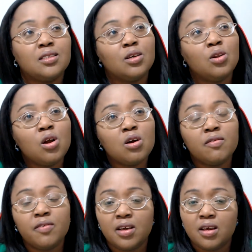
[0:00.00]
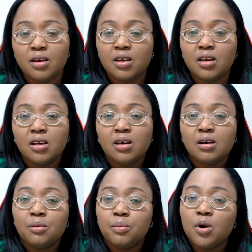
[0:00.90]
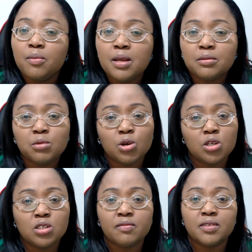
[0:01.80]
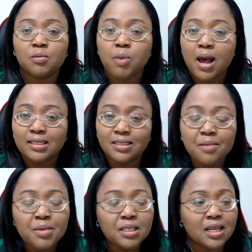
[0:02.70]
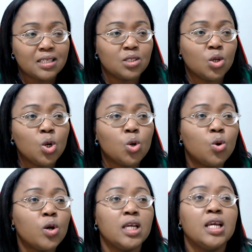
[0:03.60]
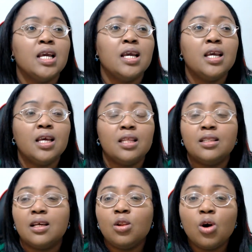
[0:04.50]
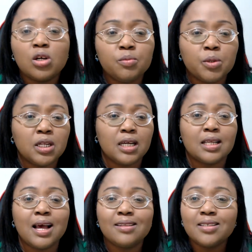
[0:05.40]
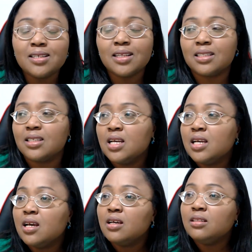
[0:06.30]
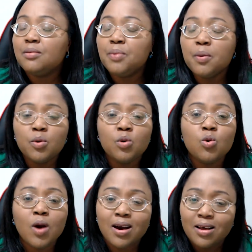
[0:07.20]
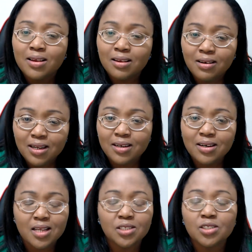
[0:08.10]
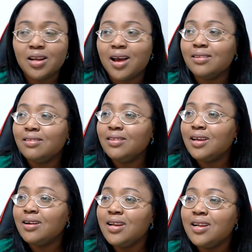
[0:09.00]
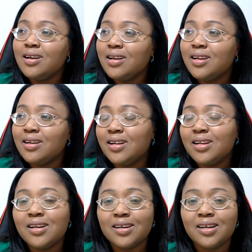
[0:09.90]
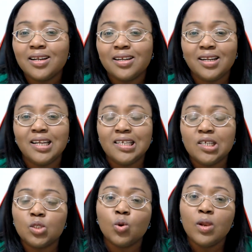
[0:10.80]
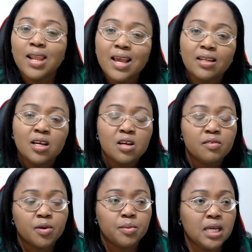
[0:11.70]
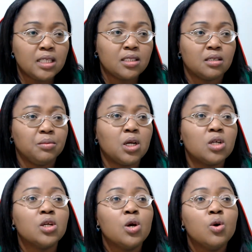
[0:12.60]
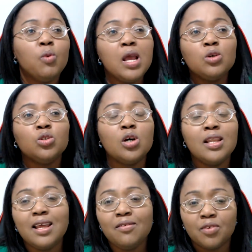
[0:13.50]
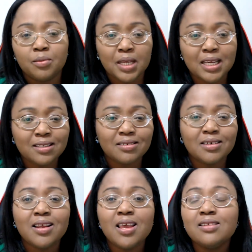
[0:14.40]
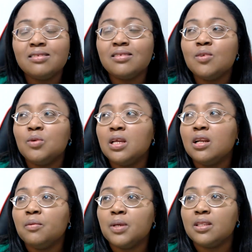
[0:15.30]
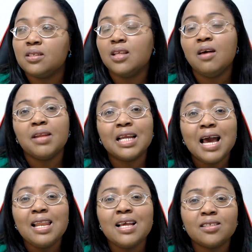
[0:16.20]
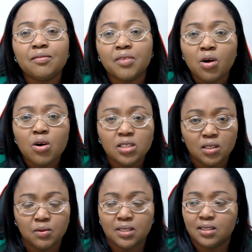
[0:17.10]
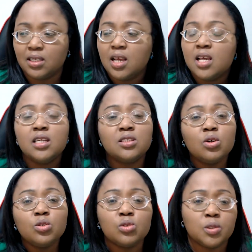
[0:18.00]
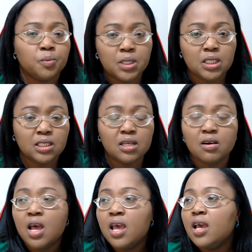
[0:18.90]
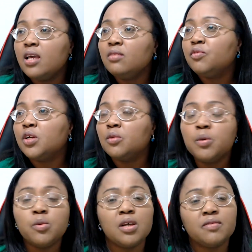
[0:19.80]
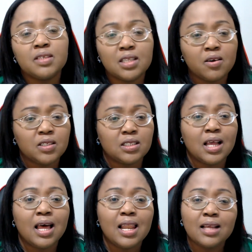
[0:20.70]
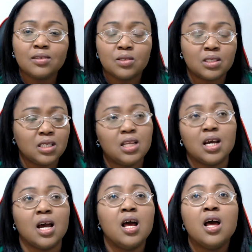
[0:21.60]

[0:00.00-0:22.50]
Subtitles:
is a lot of problems because of the pandemic that is ongoing and the locked borders. I think that the people who are leading Nigeria, they really, really, really, really, really need to learn from history, because when you don't learn from history, history will repeat itself. Regardless of the consequences, it's going to repeat itself. And for the people of the Southeast, I like to say that